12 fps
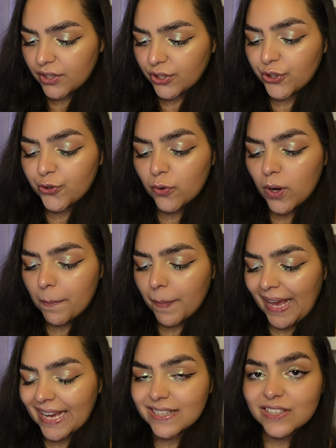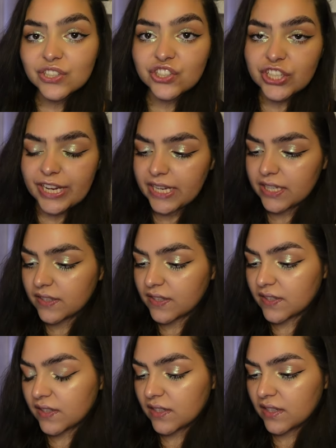new paint
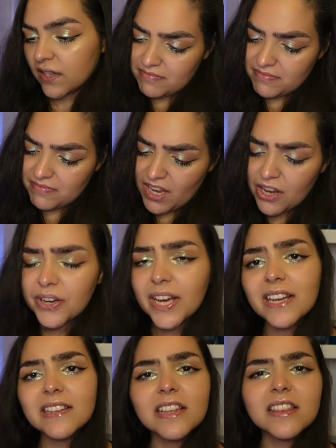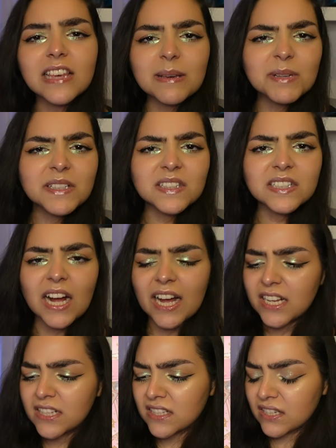shades. Okay, the theme is
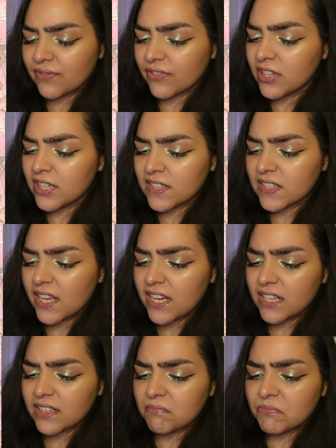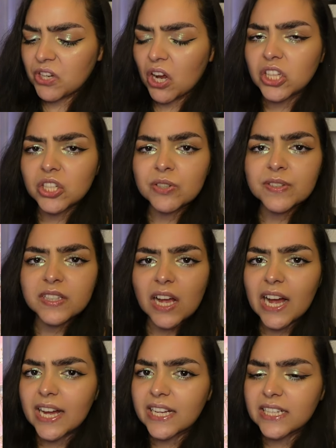kind of different. It's like dollar
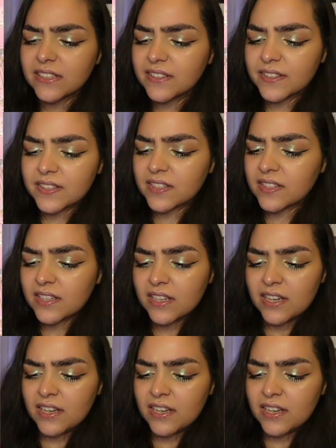signs.